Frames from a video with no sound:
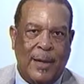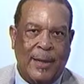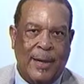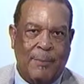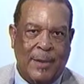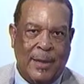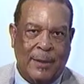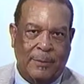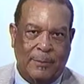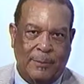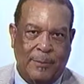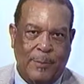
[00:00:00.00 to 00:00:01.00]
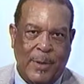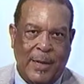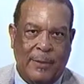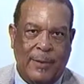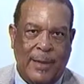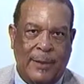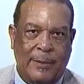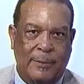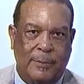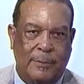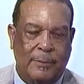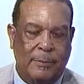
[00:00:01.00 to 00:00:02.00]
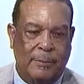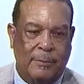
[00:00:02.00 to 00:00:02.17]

that's where I got my background.